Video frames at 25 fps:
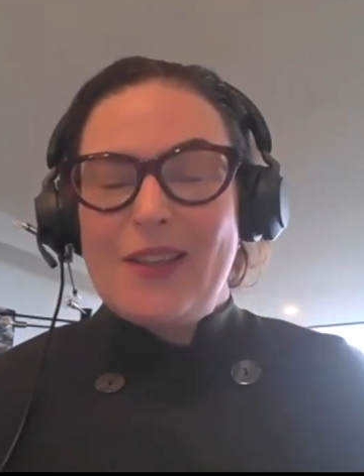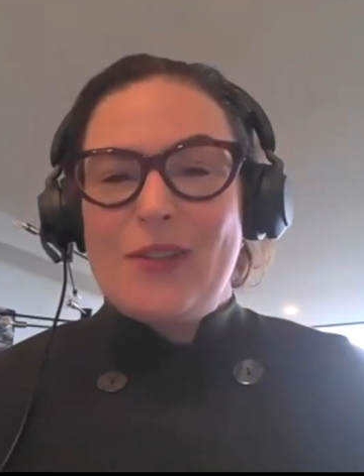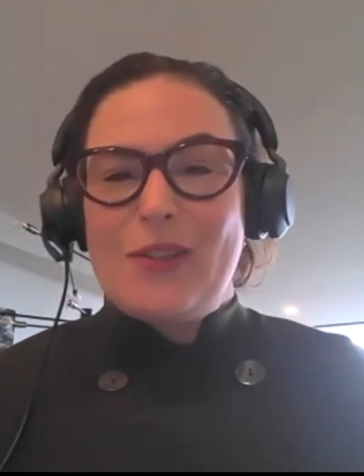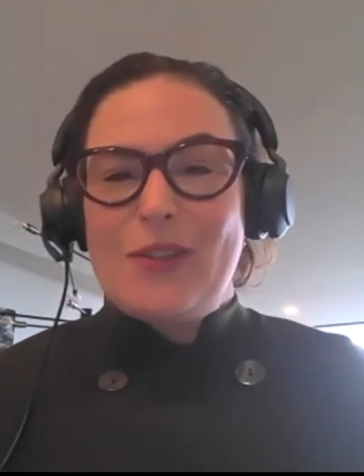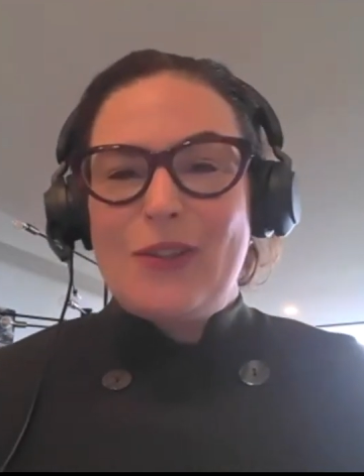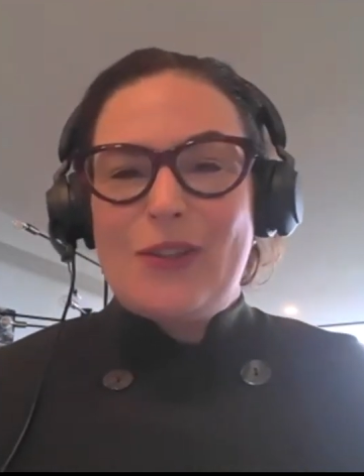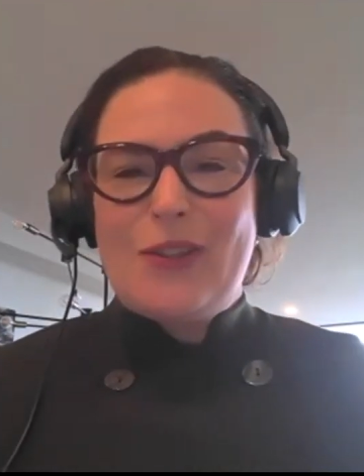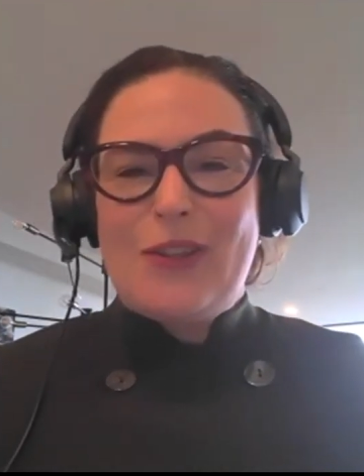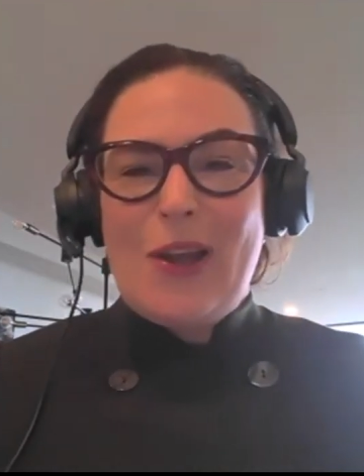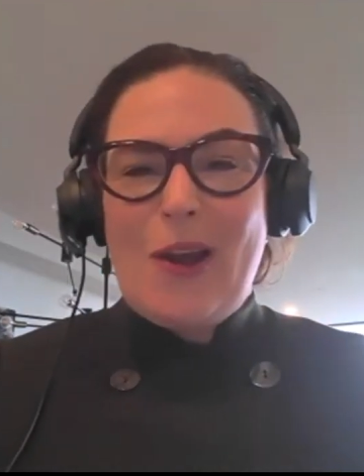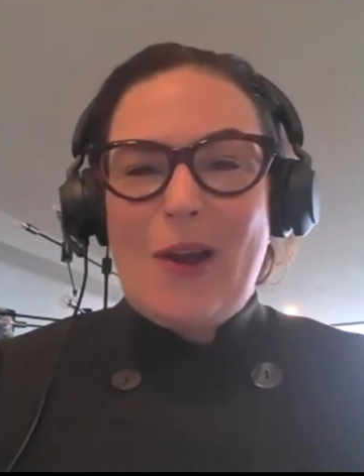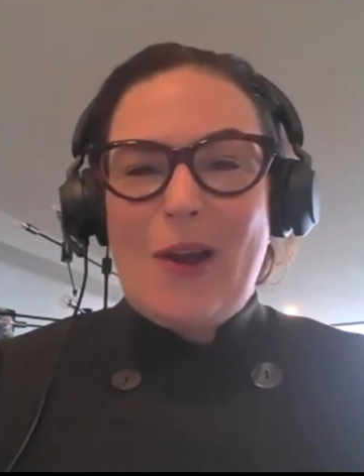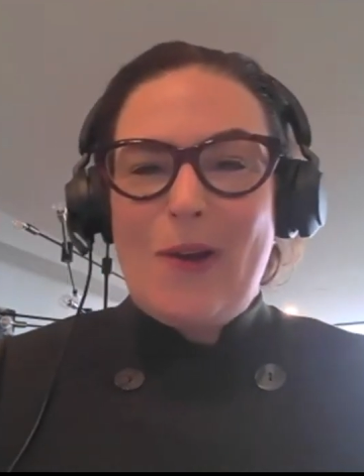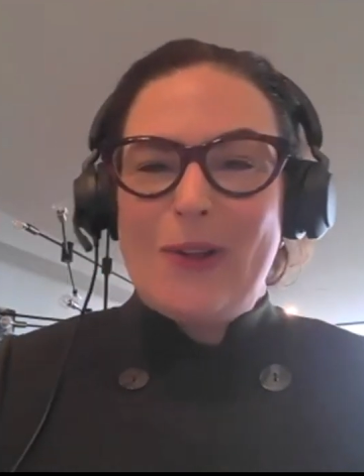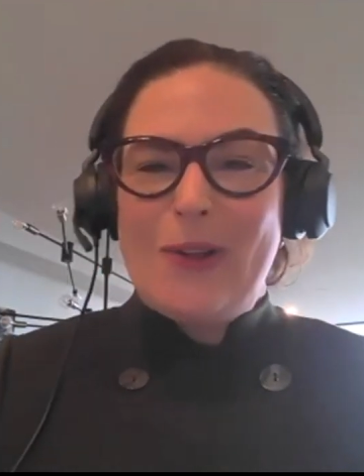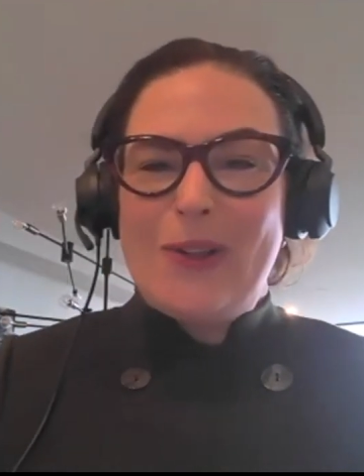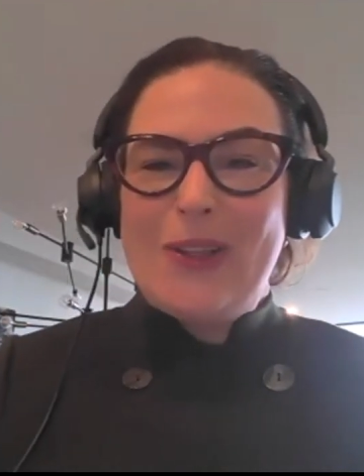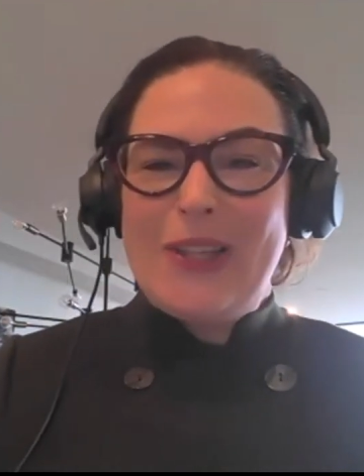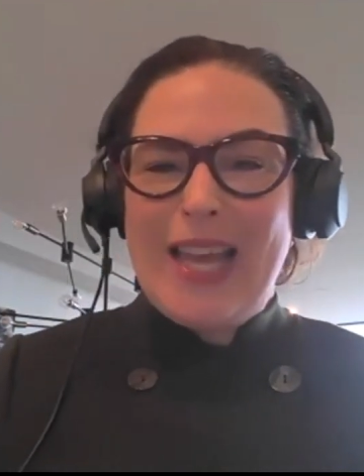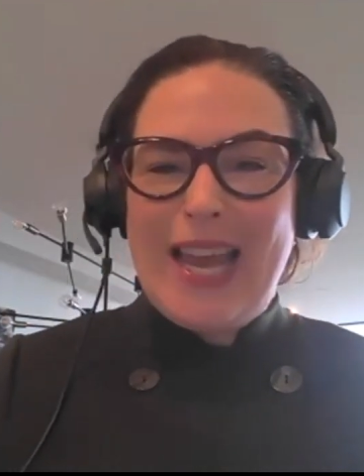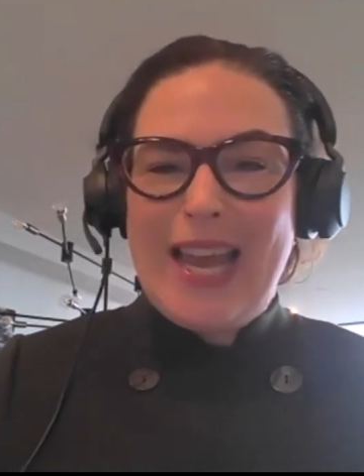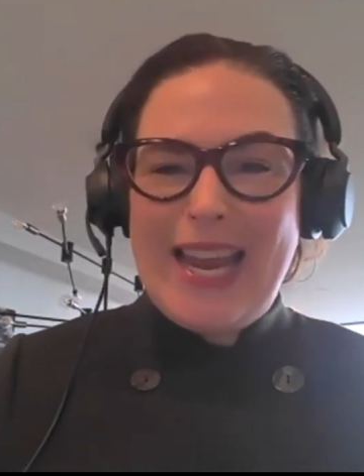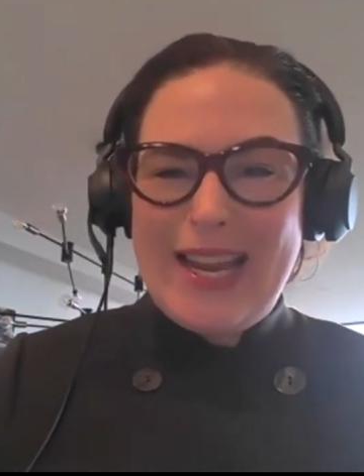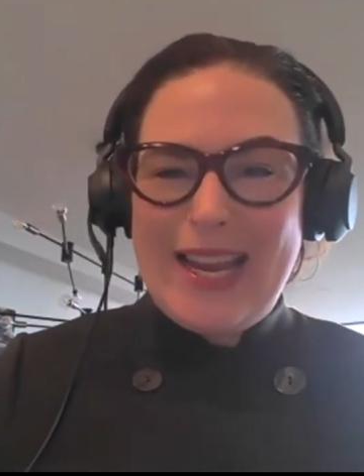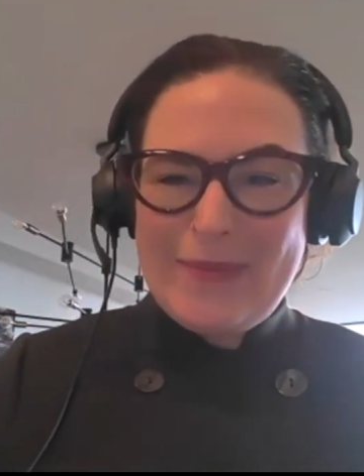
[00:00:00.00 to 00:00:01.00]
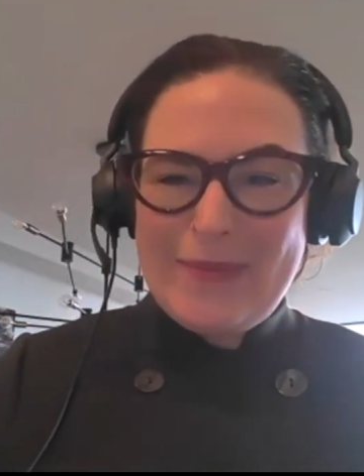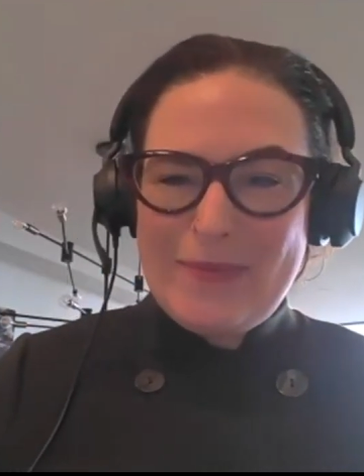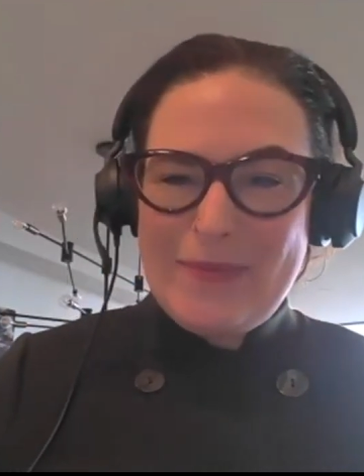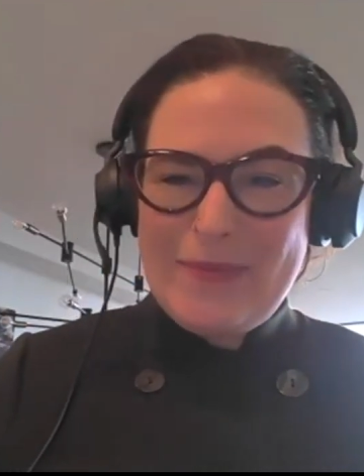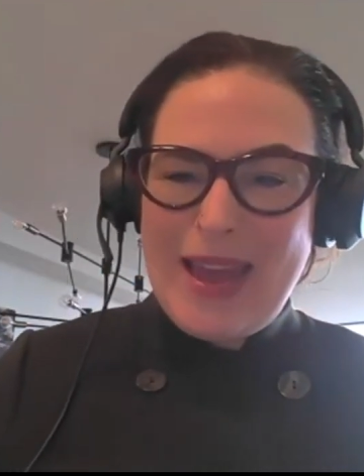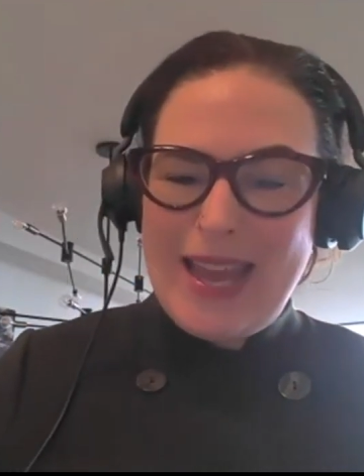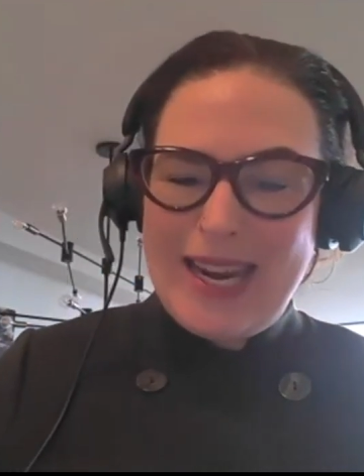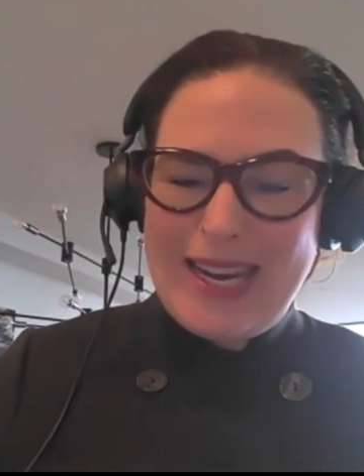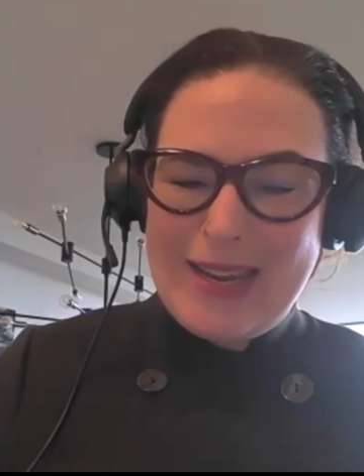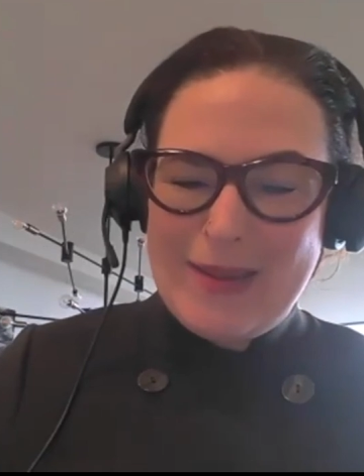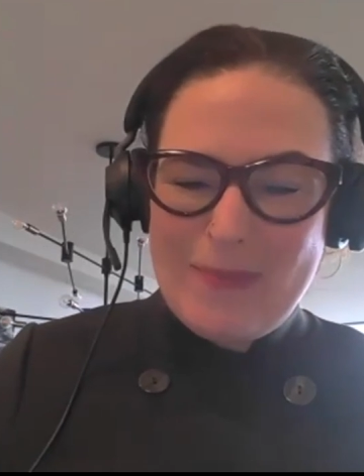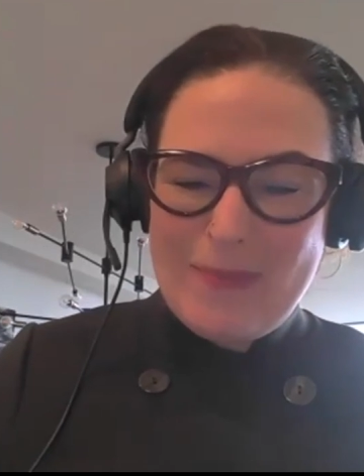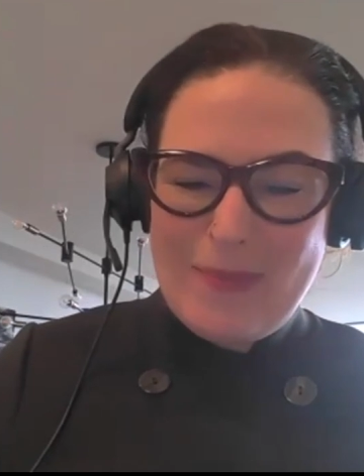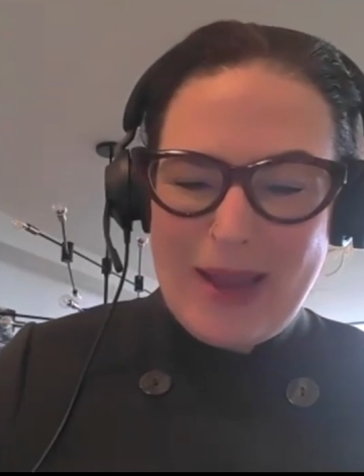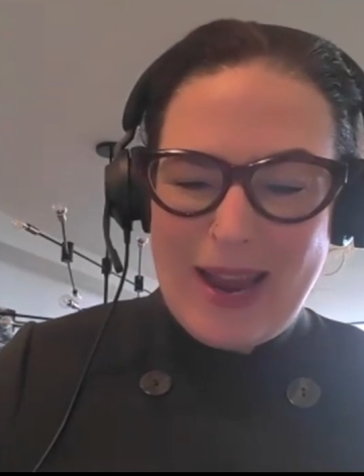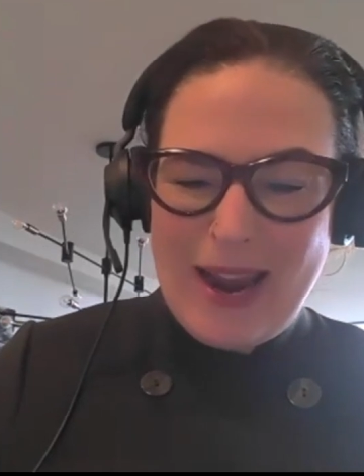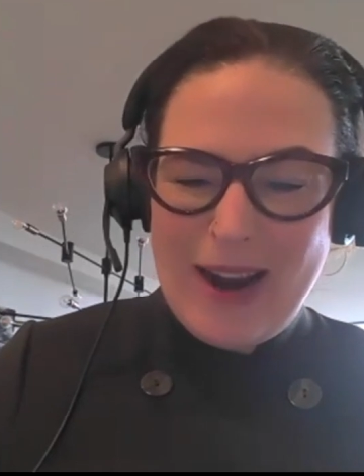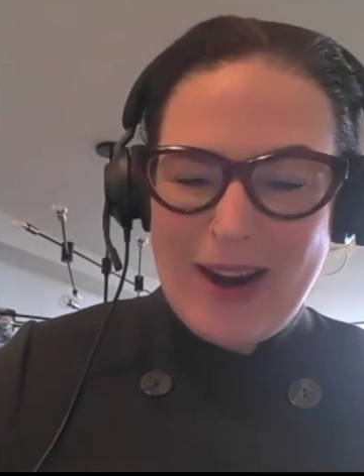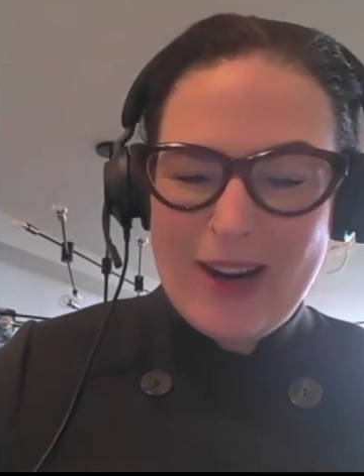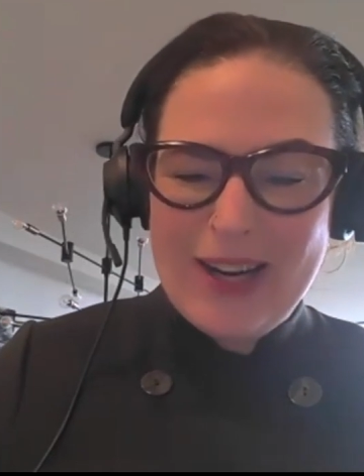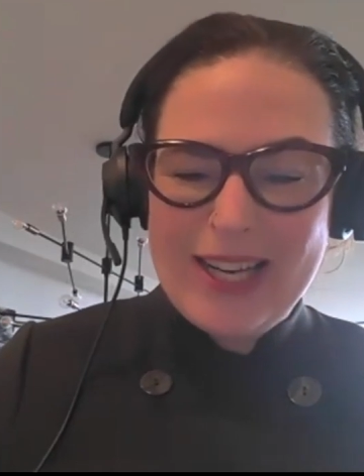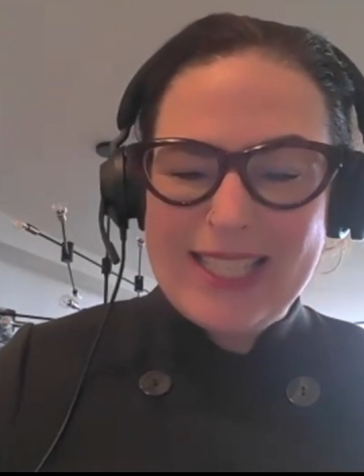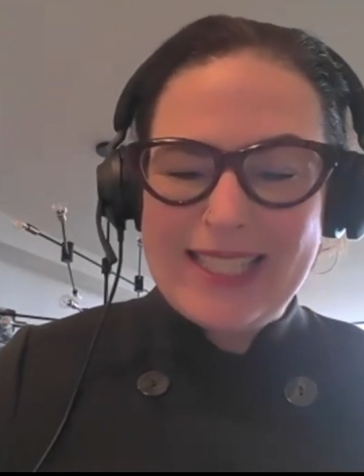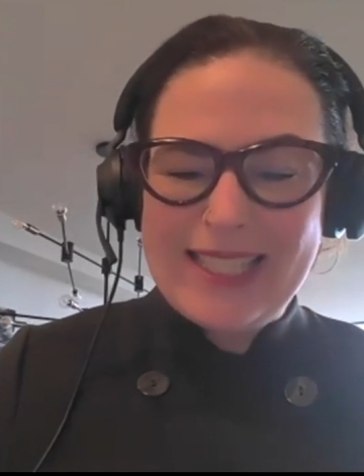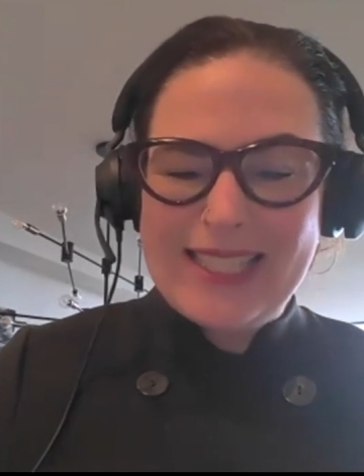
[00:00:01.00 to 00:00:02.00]
So, like many
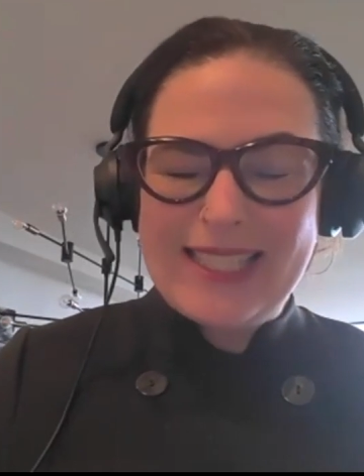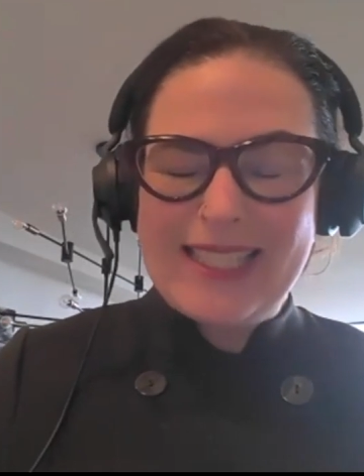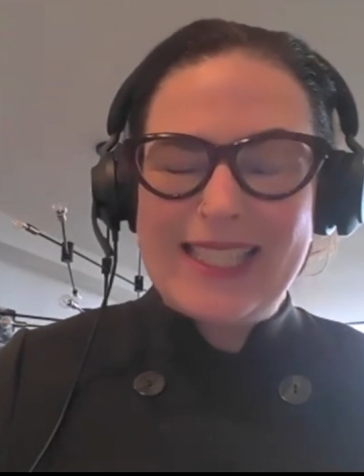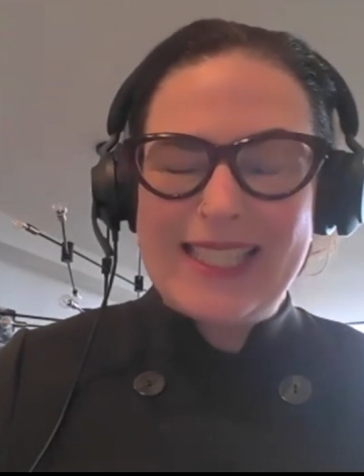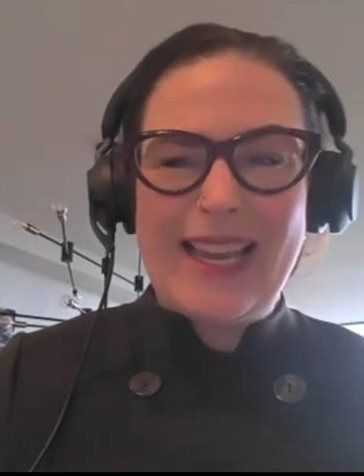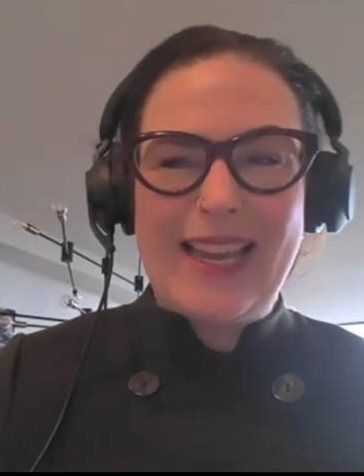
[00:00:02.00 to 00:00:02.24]
parents,